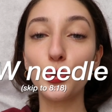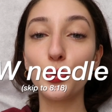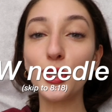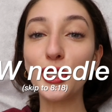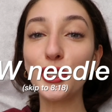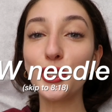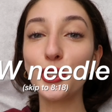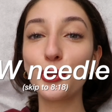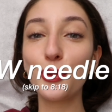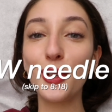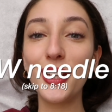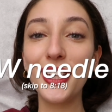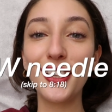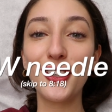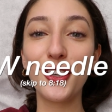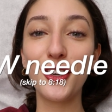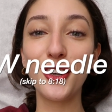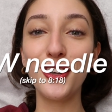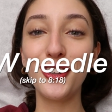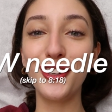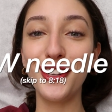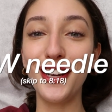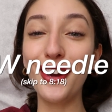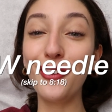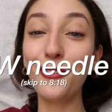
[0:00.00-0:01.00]
one sweaty
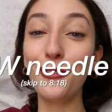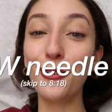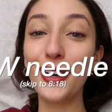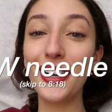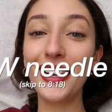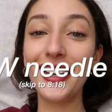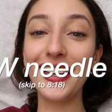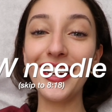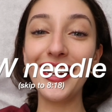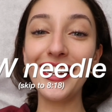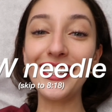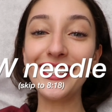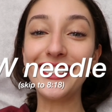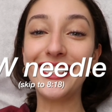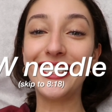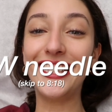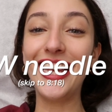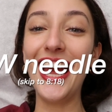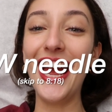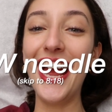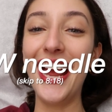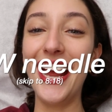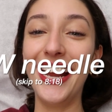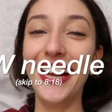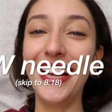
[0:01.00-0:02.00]
girl. What can I
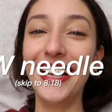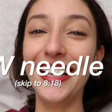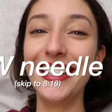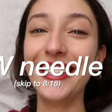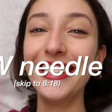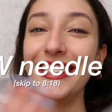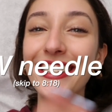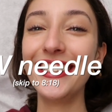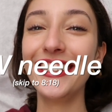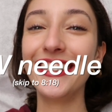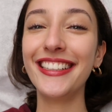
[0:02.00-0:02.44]
say?